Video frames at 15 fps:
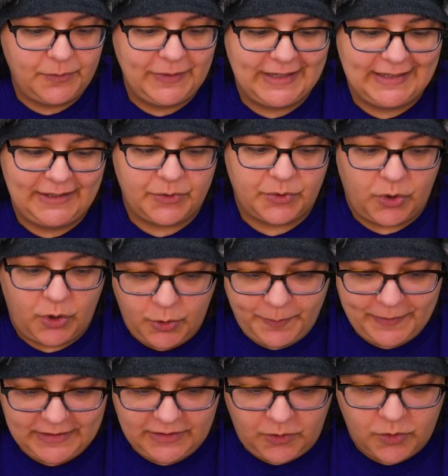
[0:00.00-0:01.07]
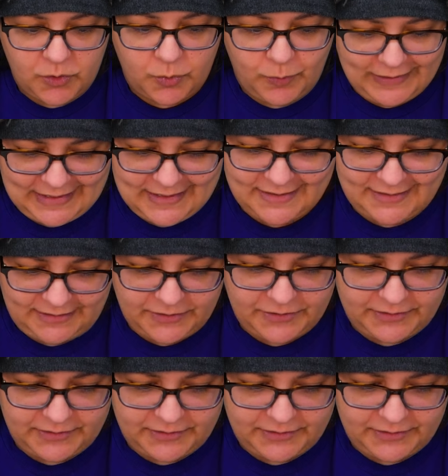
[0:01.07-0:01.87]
We can either open or what is Dear